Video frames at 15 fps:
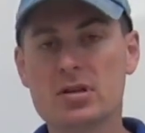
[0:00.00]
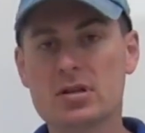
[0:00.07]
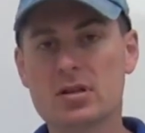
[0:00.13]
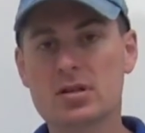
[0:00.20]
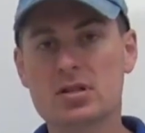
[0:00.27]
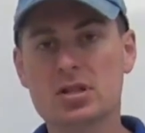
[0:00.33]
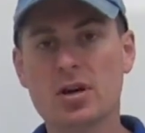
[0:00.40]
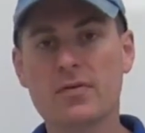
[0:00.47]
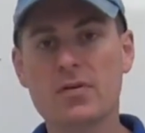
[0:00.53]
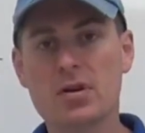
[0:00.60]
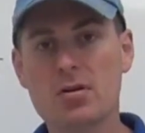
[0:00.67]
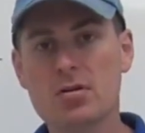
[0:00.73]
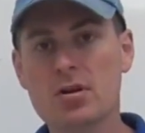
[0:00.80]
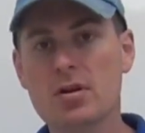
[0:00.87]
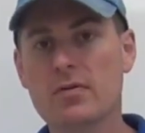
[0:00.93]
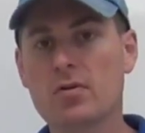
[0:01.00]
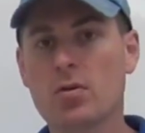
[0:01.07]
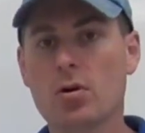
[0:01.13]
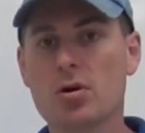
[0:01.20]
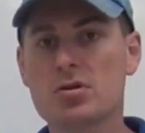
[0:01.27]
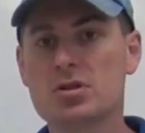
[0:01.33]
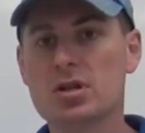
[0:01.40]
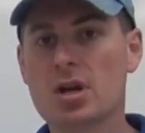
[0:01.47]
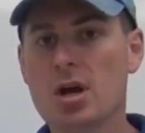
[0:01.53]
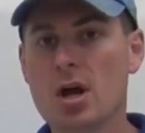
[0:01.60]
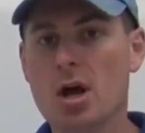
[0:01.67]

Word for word: the, Soviet Union, of course,